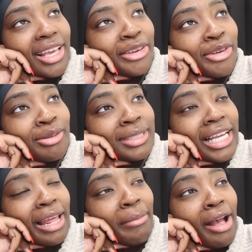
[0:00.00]
Like, you know what I'm
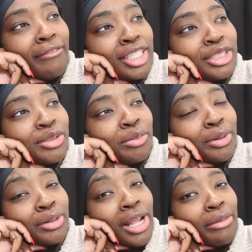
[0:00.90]
saying? Like, my original
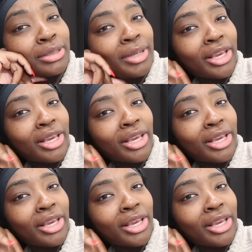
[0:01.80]
bowl that I was